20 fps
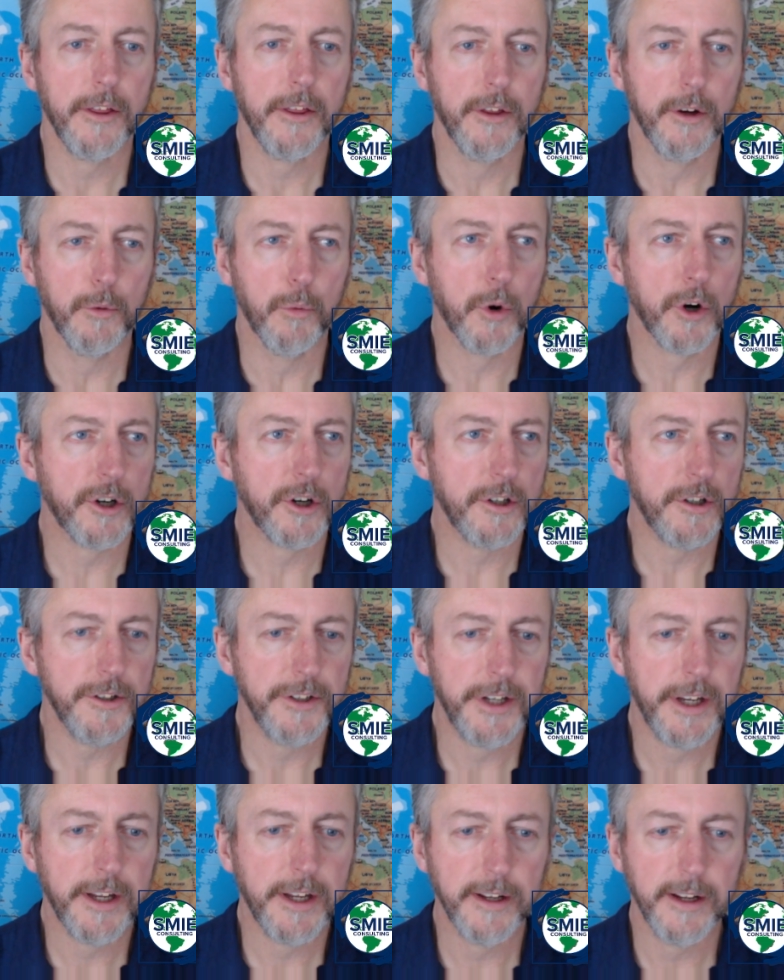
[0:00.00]
The World
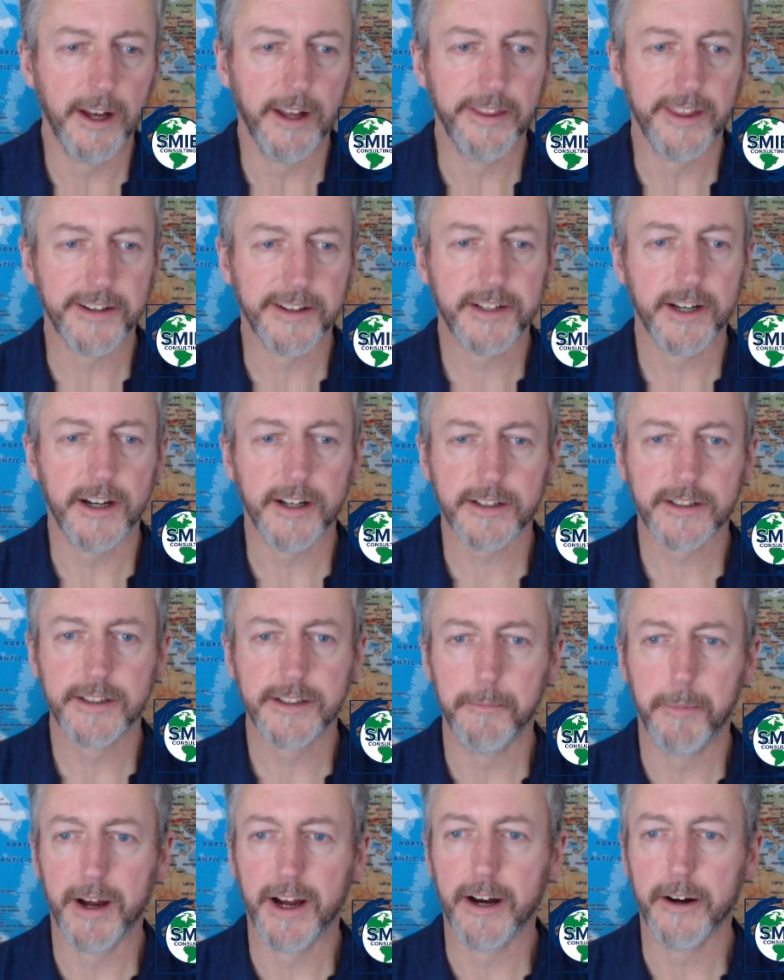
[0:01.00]
that talks
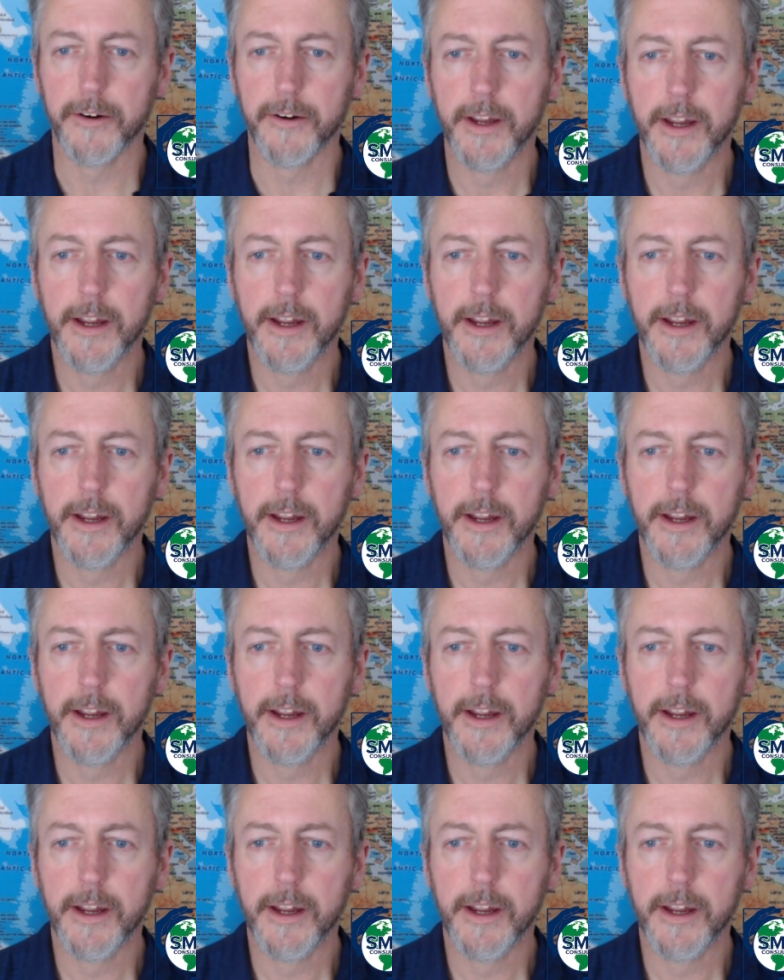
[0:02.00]
about